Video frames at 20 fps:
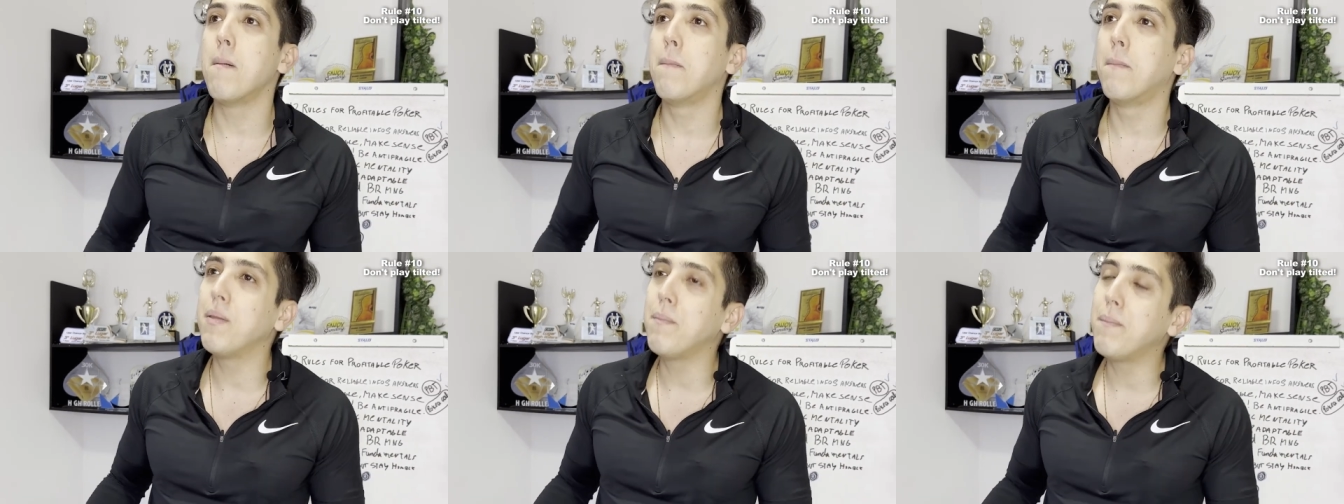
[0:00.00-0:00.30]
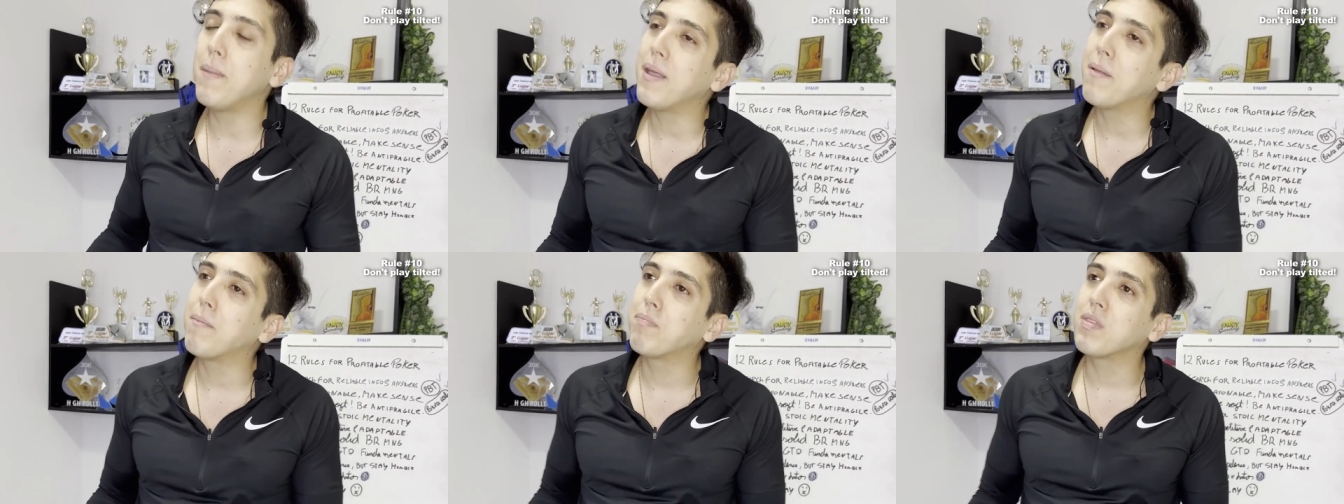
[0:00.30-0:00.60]
But
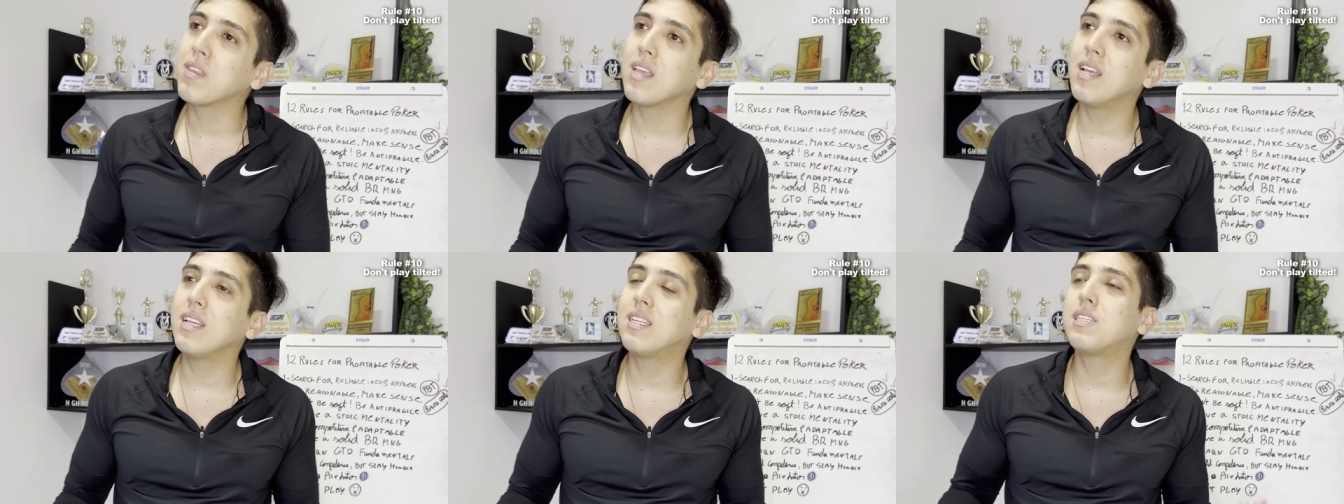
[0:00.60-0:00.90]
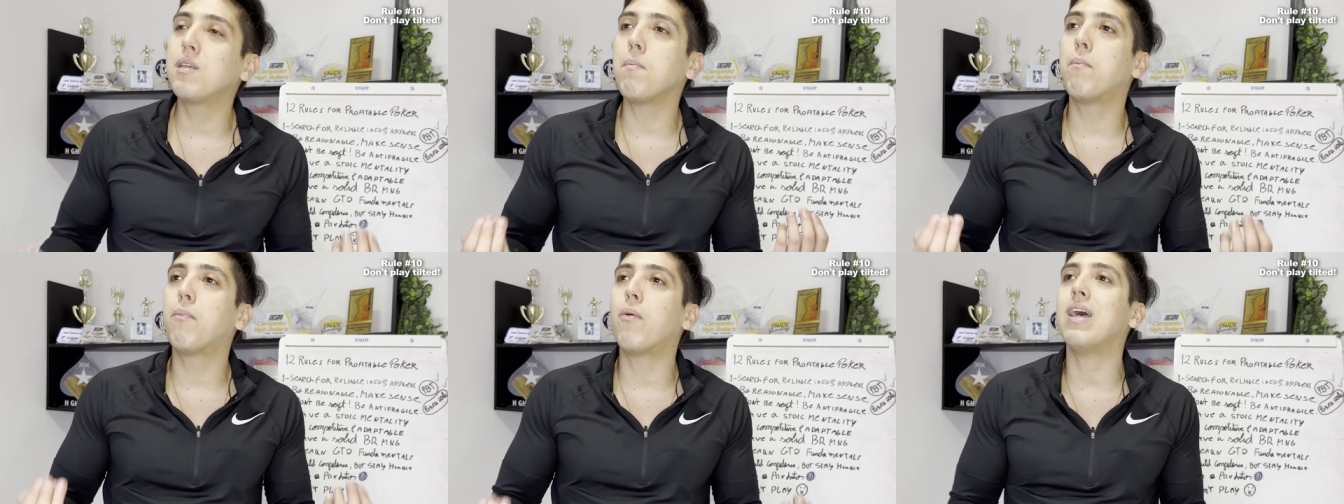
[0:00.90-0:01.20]
man, it's
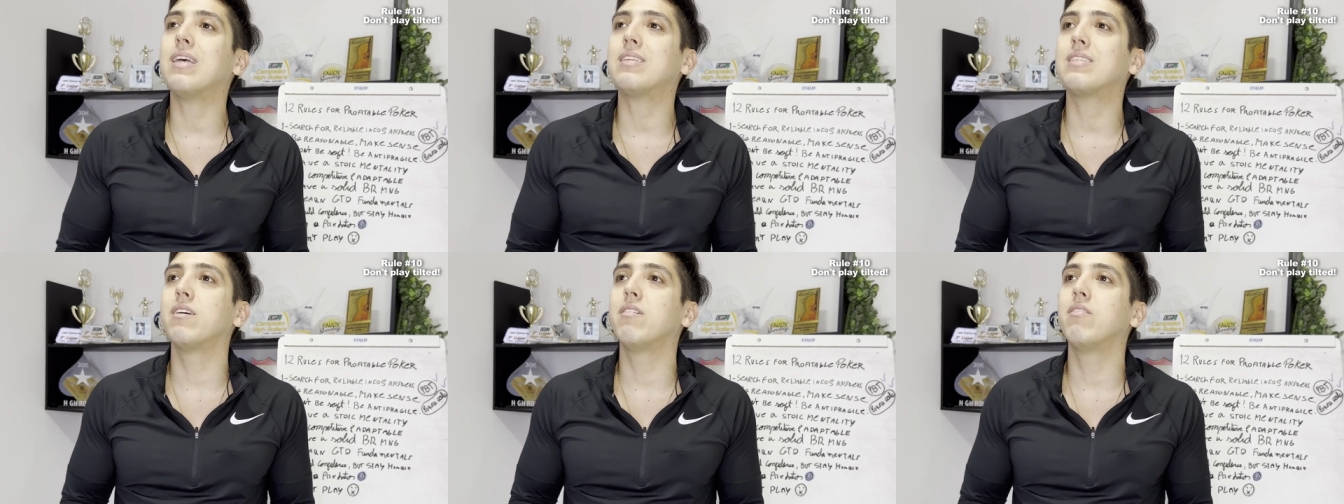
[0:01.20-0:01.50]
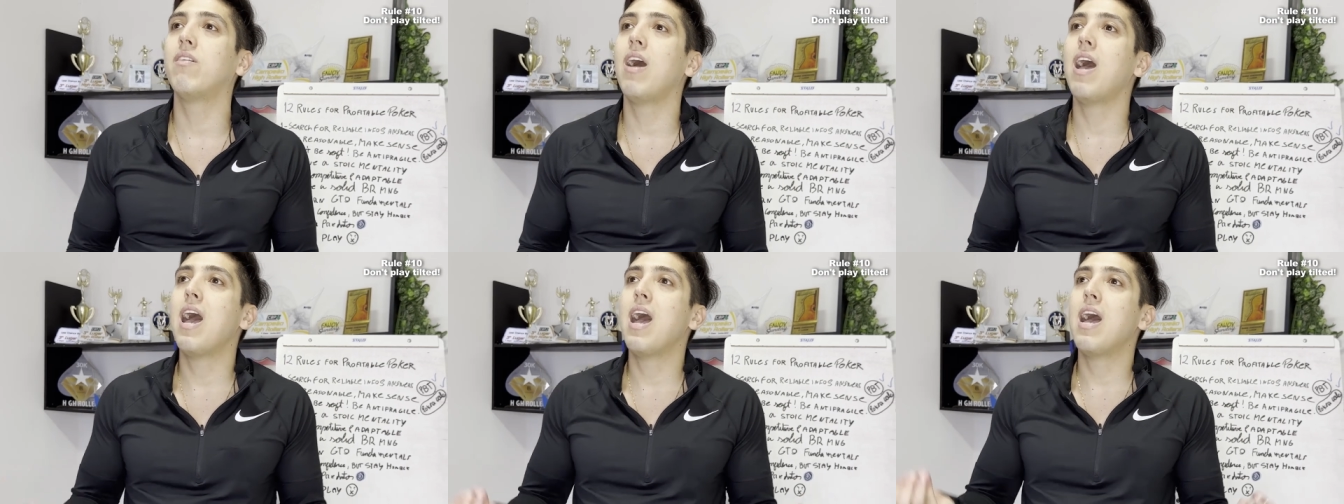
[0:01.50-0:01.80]

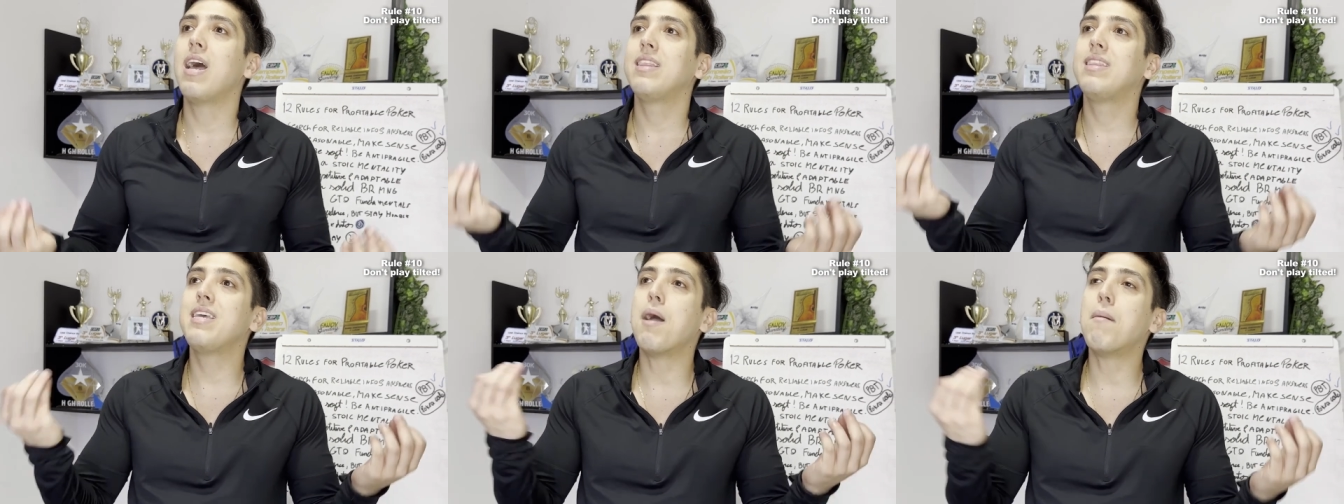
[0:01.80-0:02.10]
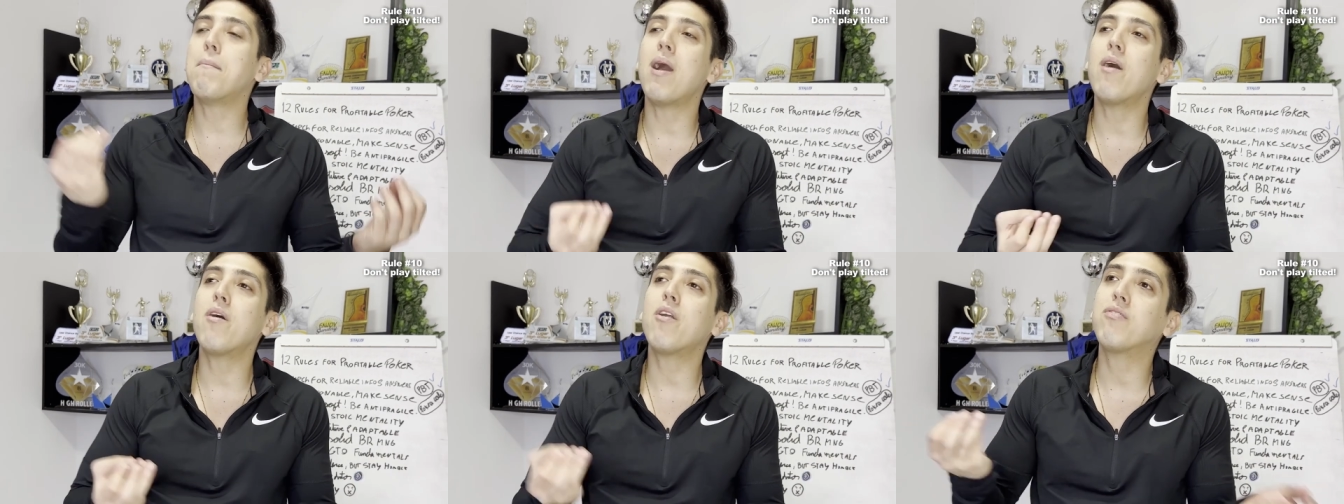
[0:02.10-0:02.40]
impressive the
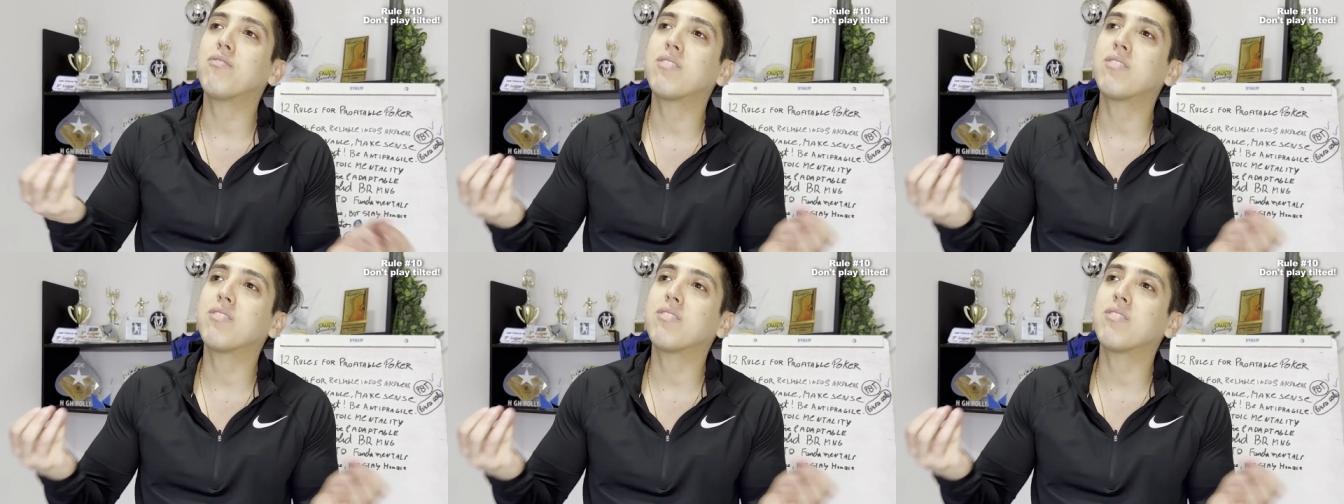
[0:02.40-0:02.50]
amount